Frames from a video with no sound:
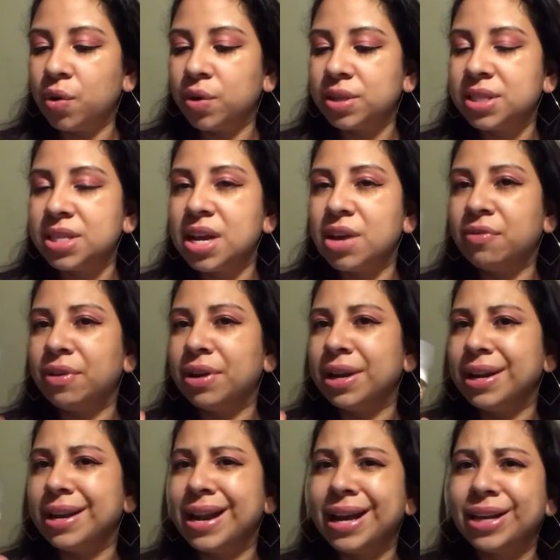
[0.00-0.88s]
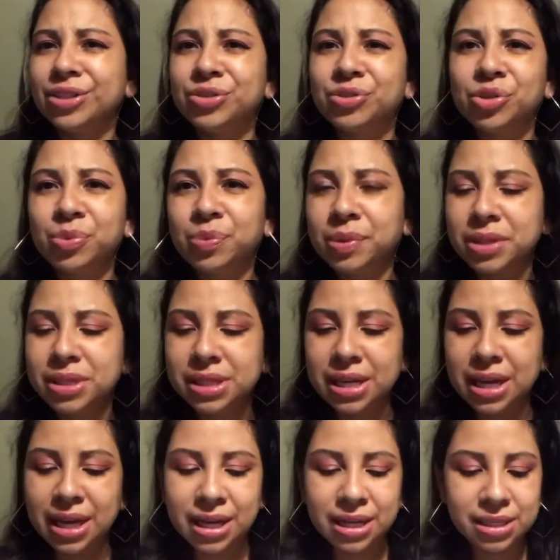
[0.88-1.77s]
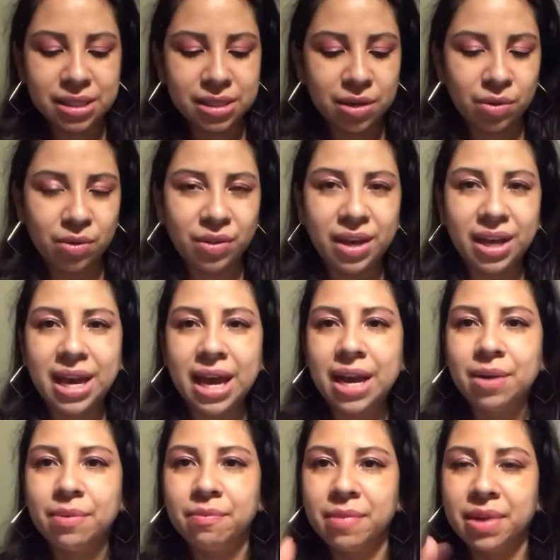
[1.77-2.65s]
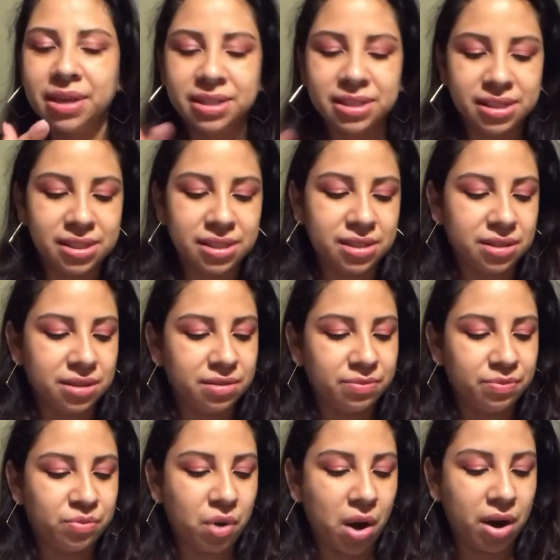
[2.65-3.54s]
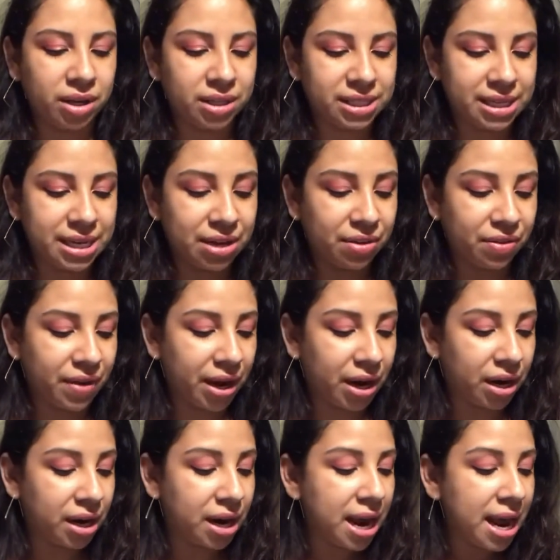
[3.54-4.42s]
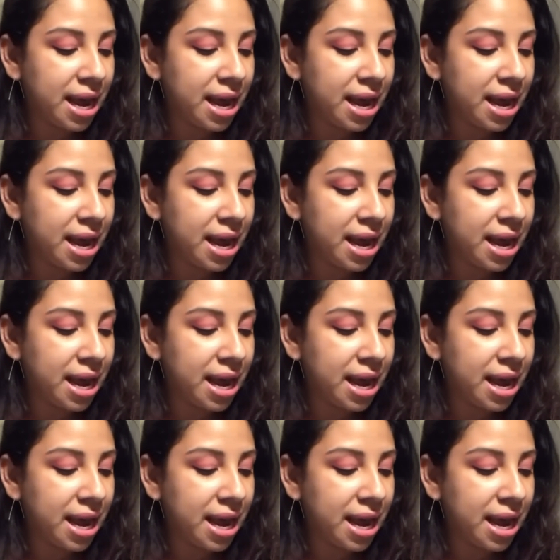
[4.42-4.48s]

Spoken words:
is not really natural per se, so they kind of mix products here and there.